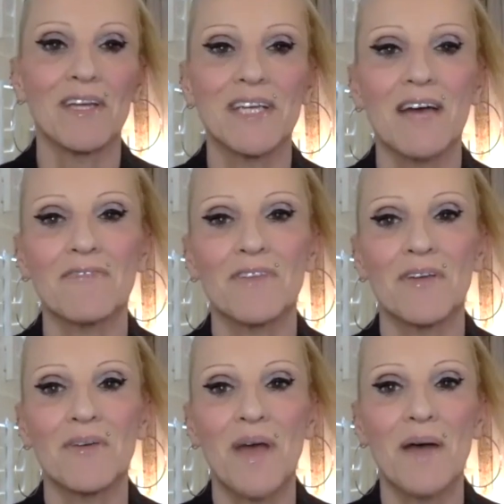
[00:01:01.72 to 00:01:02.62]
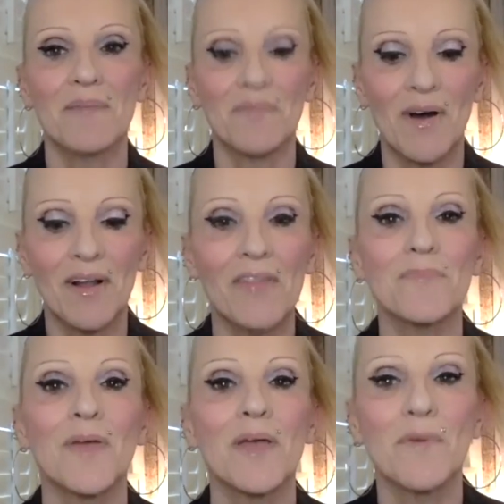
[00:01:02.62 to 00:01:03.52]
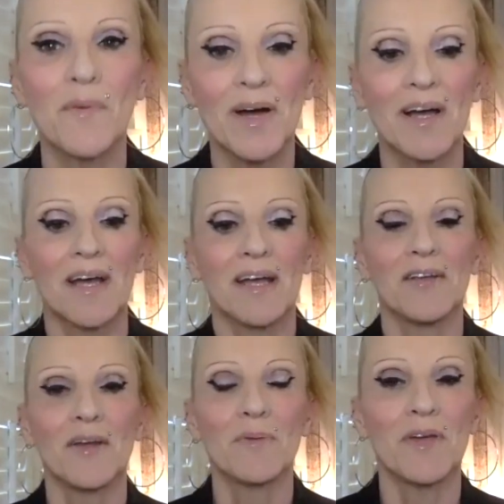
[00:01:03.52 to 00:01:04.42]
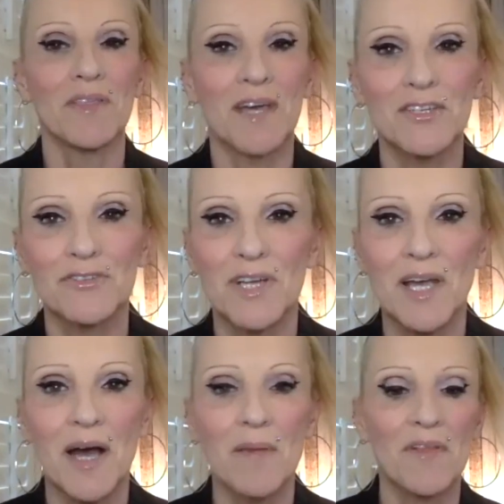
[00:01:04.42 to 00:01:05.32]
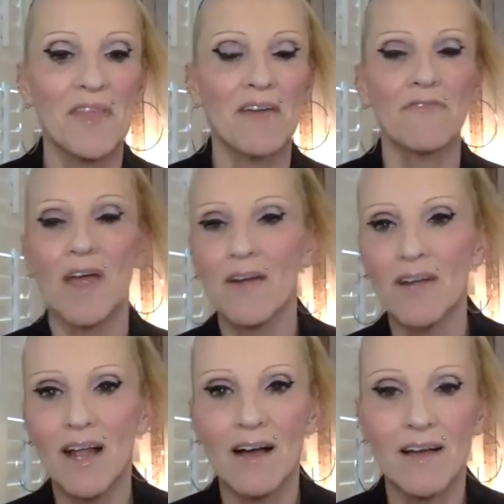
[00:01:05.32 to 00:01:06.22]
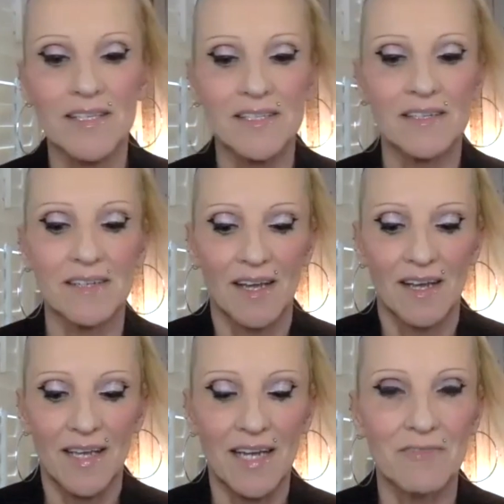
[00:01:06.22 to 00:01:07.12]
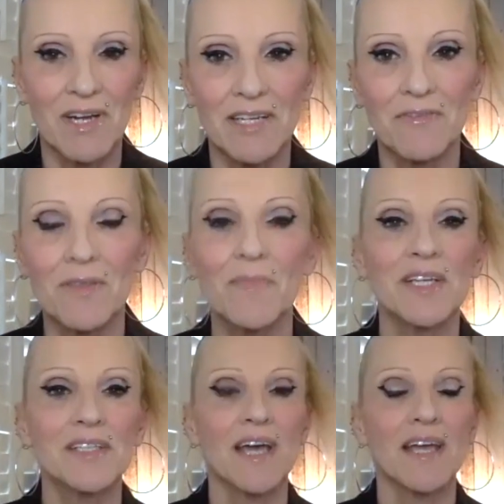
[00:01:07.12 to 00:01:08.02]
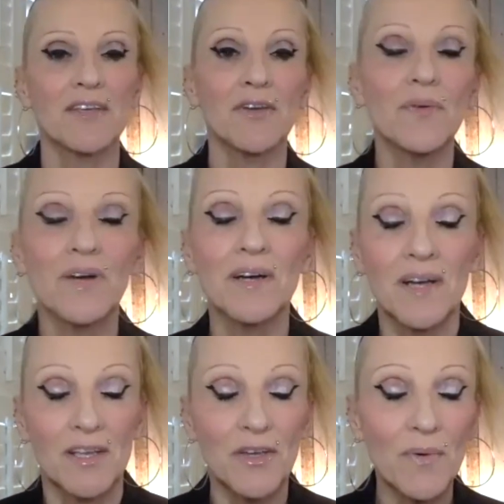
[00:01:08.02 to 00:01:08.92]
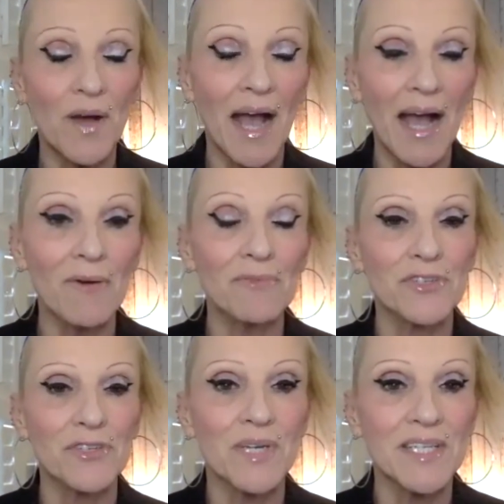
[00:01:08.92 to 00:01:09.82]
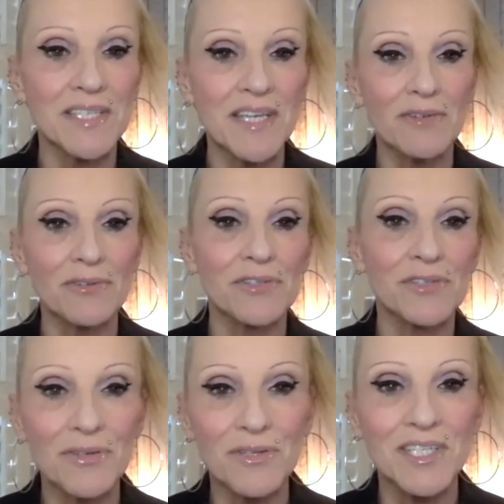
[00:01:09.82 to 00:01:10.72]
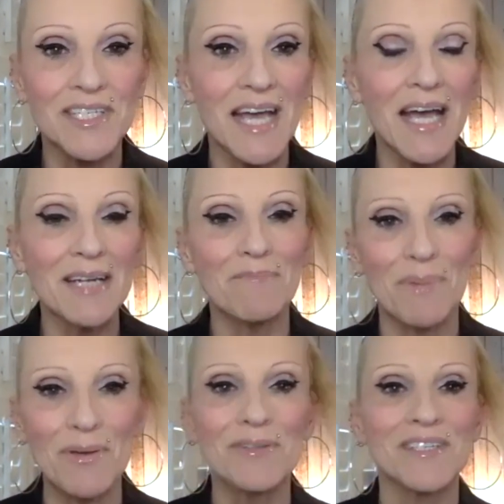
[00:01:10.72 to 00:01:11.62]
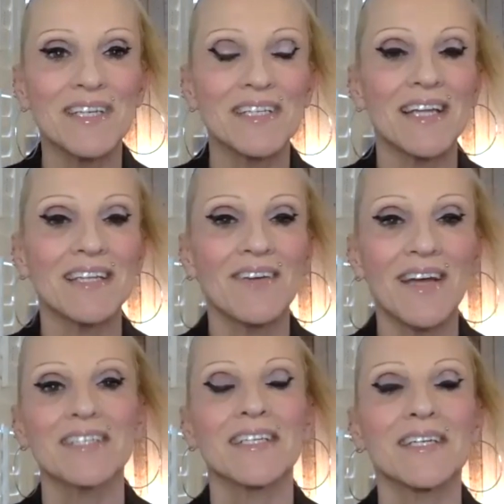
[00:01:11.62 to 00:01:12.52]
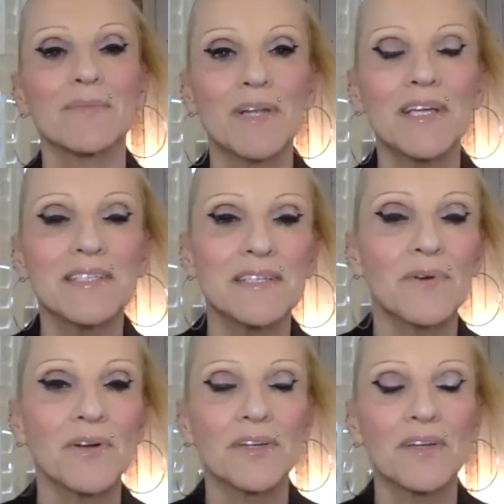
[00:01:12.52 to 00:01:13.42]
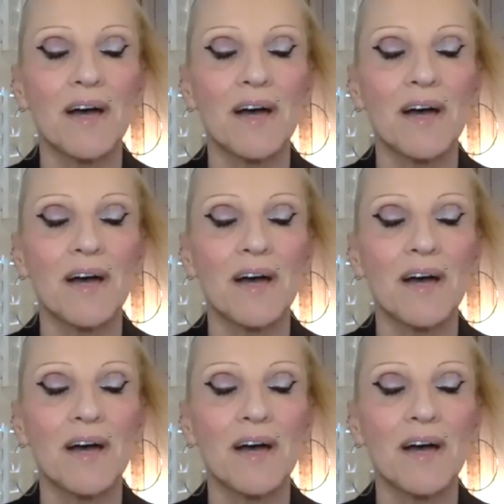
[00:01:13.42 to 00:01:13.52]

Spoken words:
have you? While other people were, putting their tree up and their fairy lights and getting ready for the big day, you were out doing deals, suited and booted, and you actually completed one